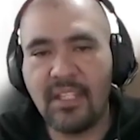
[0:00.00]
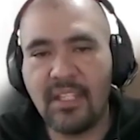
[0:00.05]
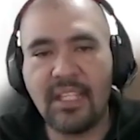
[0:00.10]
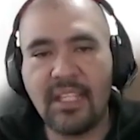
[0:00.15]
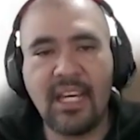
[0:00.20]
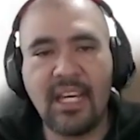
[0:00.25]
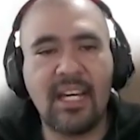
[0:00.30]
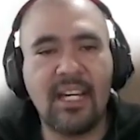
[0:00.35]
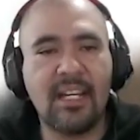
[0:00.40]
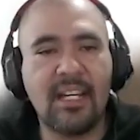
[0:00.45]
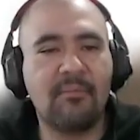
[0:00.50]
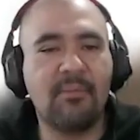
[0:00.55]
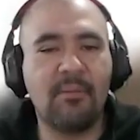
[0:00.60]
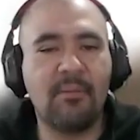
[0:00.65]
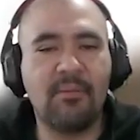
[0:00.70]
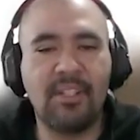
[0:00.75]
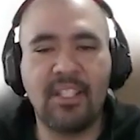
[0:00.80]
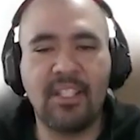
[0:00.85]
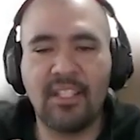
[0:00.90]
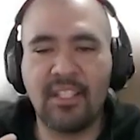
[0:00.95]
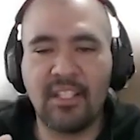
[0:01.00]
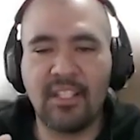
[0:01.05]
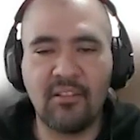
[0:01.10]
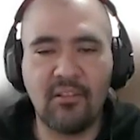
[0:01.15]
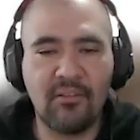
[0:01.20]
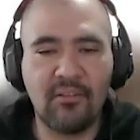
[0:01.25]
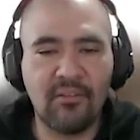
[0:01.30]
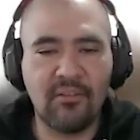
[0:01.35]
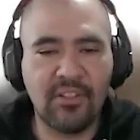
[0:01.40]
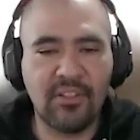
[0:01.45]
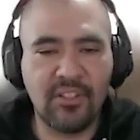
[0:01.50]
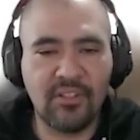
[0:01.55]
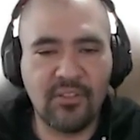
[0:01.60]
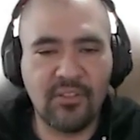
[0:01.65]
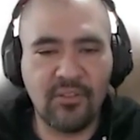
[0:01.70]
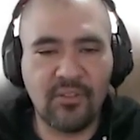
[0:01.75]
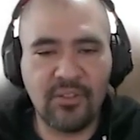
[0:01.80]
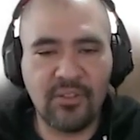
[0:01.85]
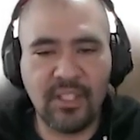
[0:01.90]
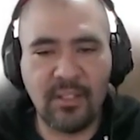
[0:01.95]
that maybe the technologies
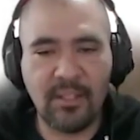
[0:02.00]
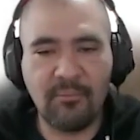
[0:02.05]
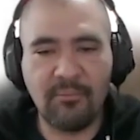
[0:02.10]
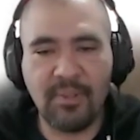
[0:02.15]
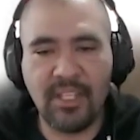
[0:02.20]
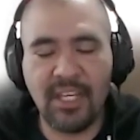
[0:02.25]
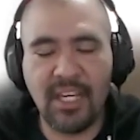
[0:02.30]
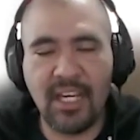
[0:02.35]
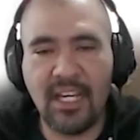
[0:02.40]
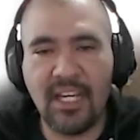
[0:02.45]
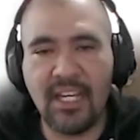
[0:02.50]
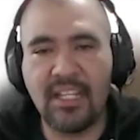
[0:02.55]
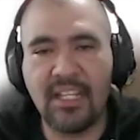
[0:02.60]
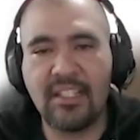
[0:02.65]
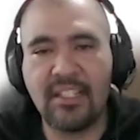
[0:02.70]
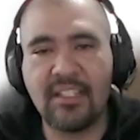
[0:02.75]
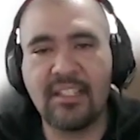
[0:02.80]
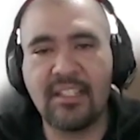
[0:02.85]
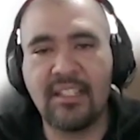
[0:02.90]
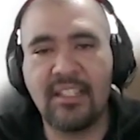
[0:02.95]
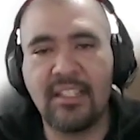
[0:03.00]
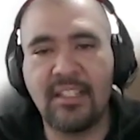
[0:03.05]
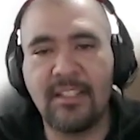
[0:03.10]
use APIs,